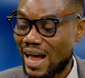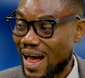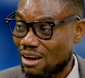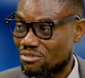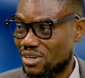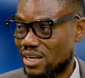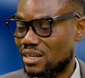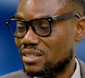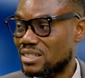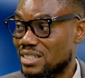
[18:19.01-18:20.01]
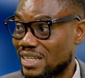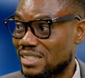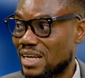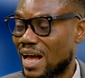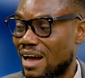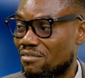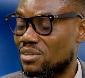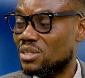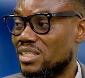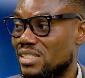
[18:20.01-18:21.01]
Africa start
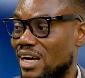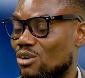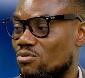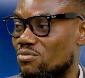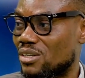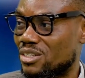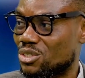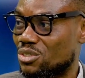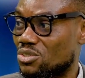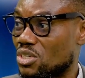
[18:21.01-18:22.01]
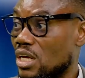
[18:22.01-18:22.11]
having this kind of foundations?